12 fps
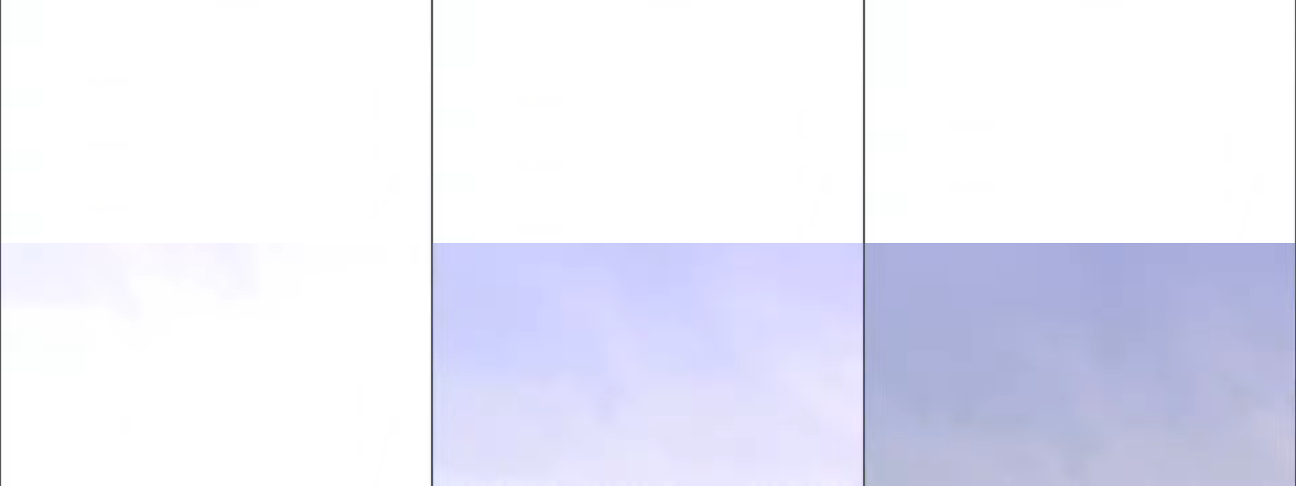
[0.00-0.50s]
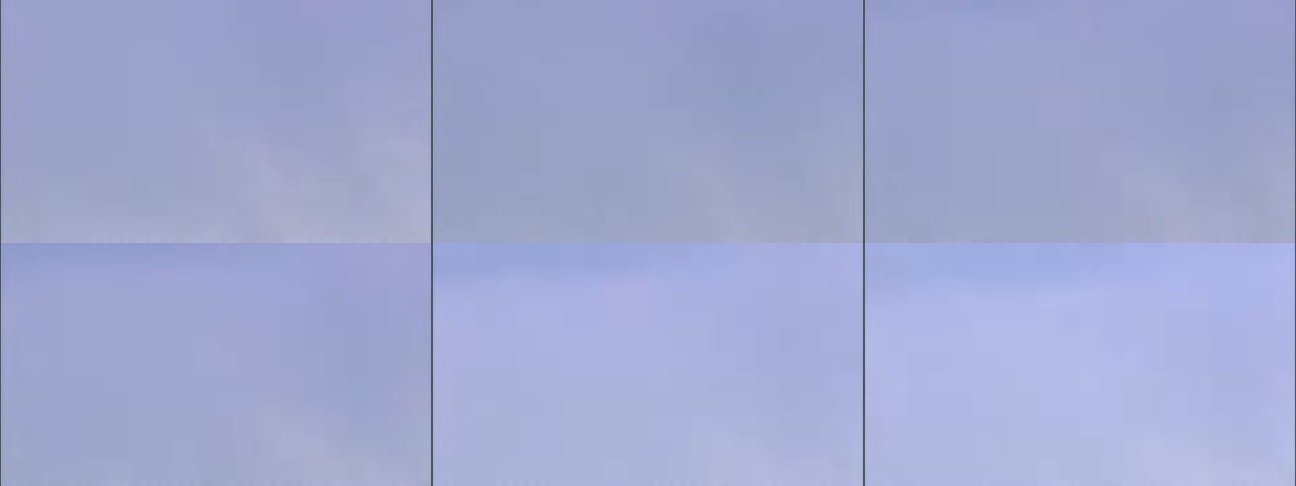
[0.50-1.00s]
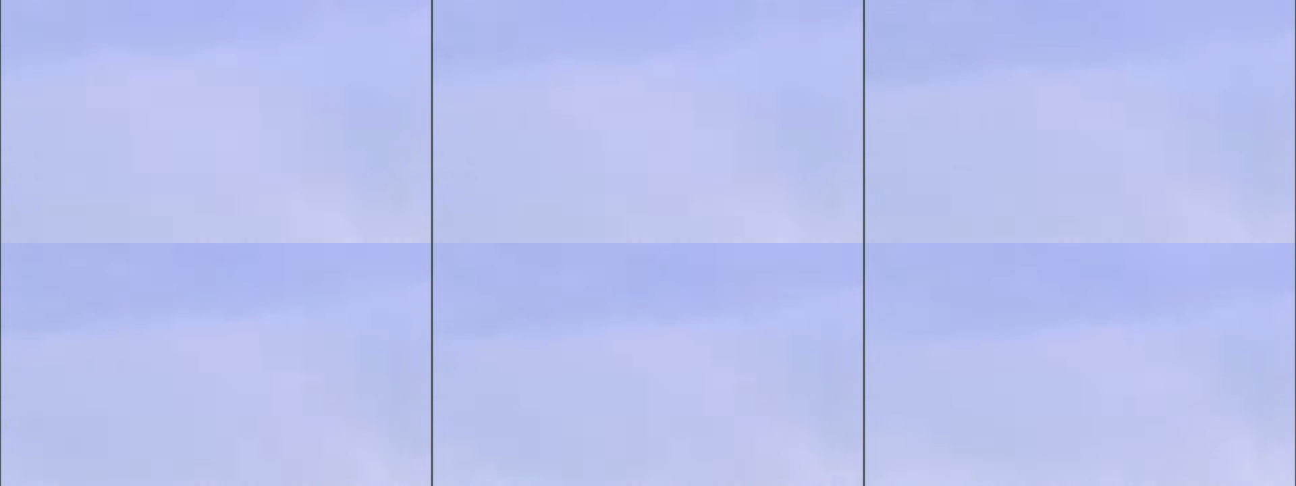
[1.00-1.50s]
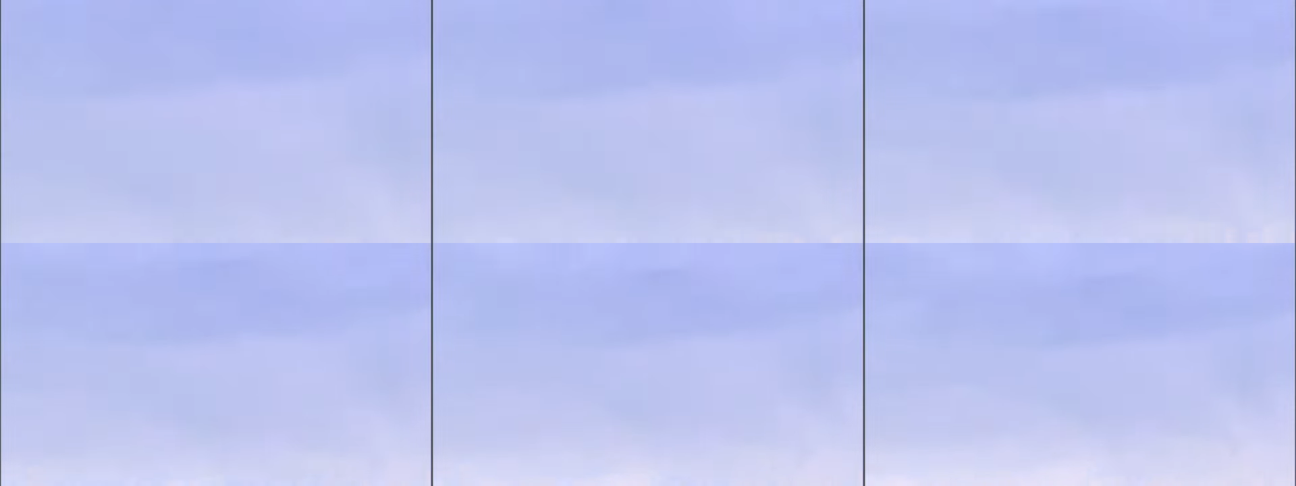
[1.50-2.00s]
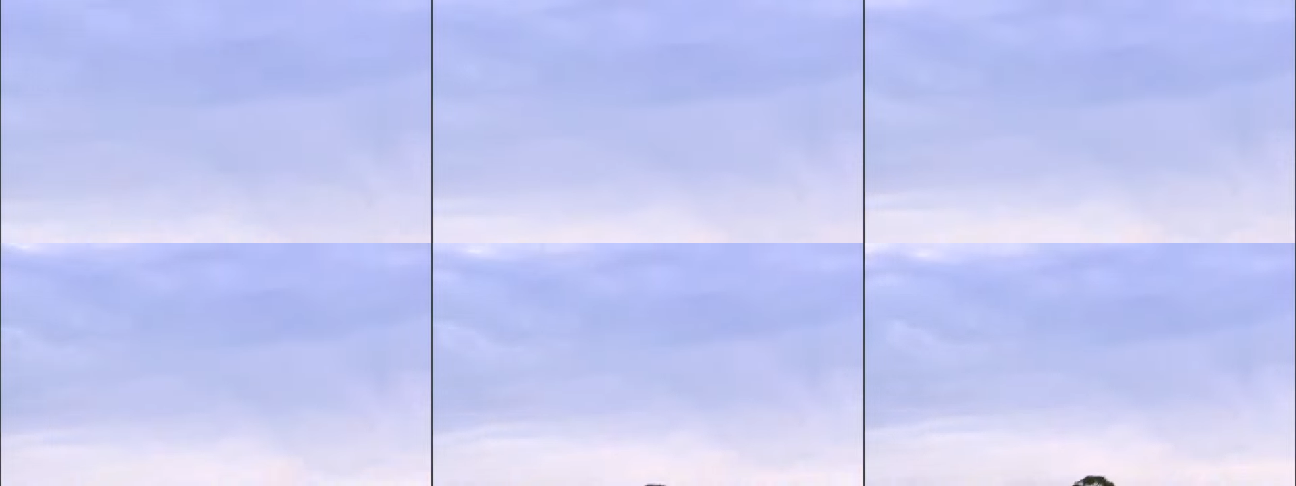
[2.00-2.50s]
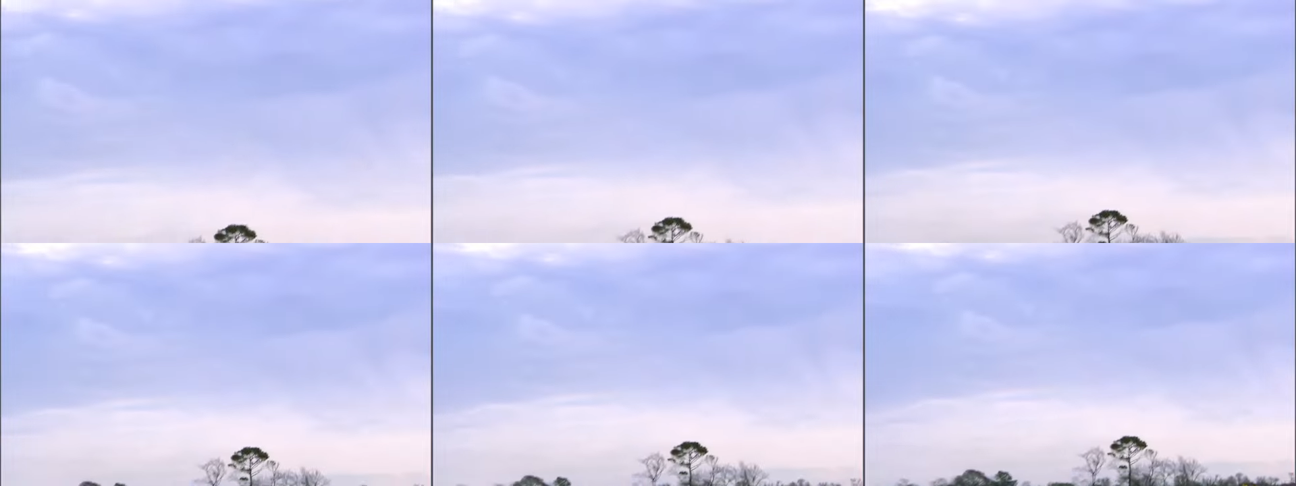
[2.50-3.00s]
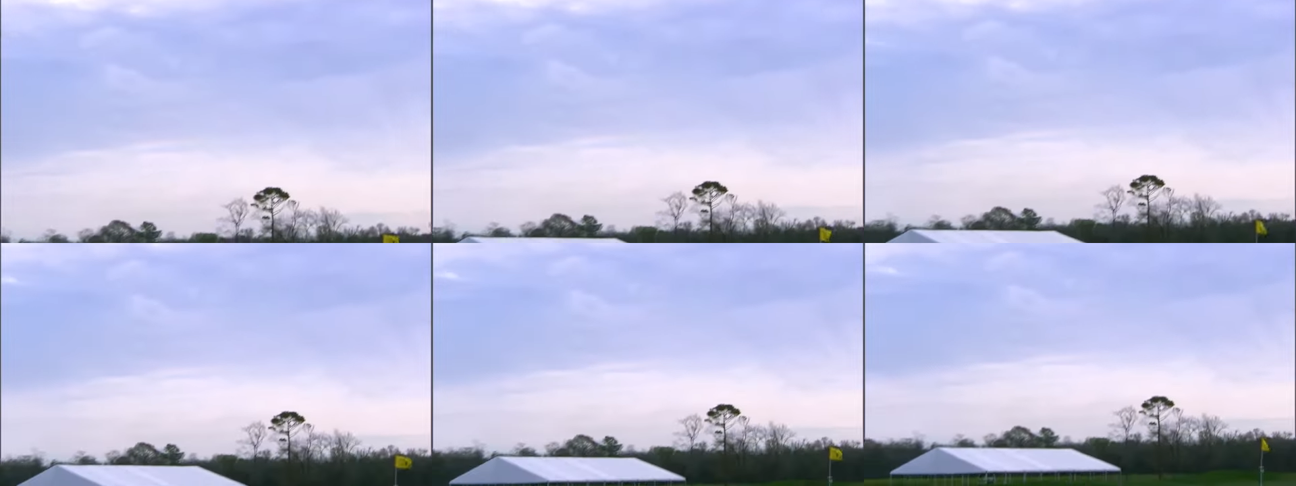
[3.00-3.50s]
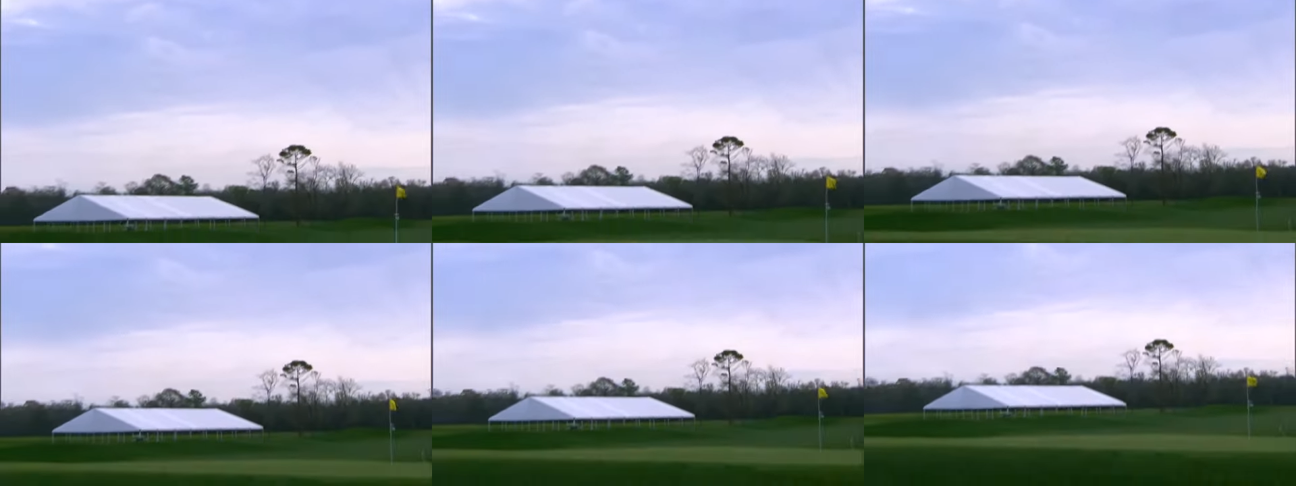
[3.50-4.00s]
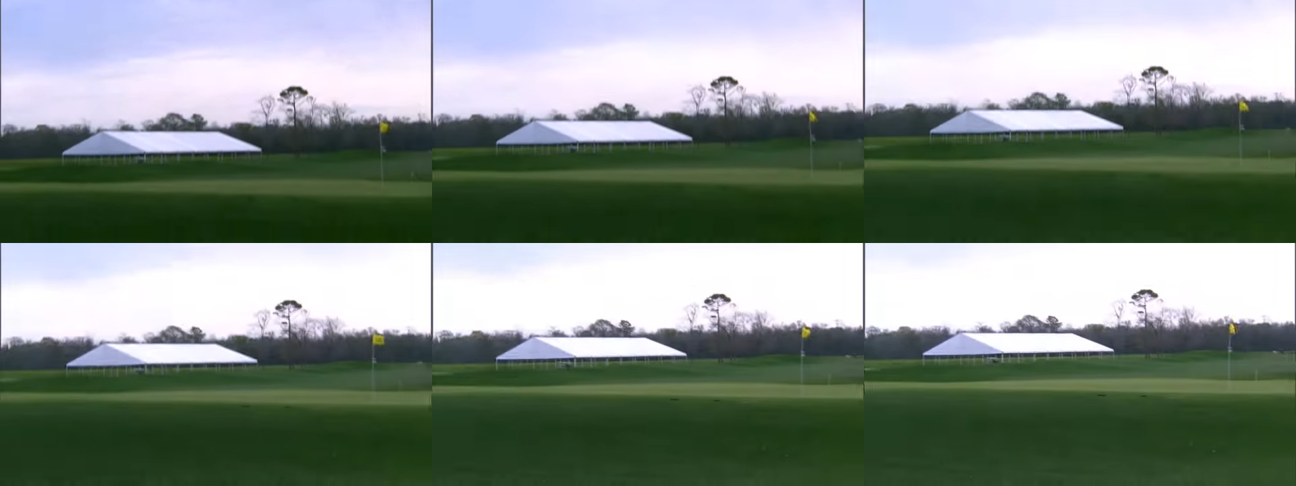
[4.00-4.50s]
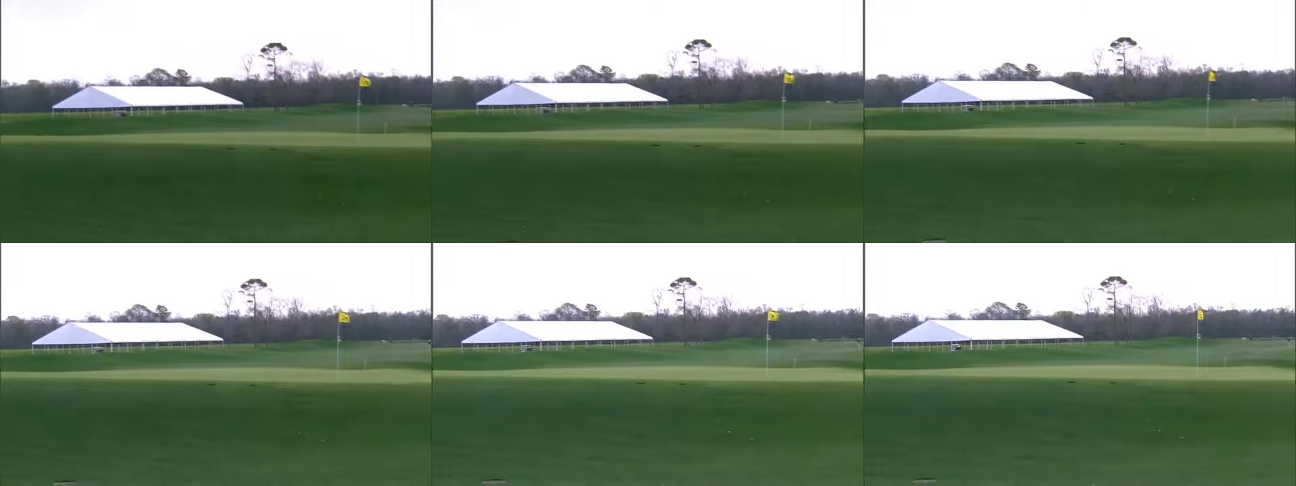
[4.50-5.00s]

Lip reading: [unreadable: no face in view]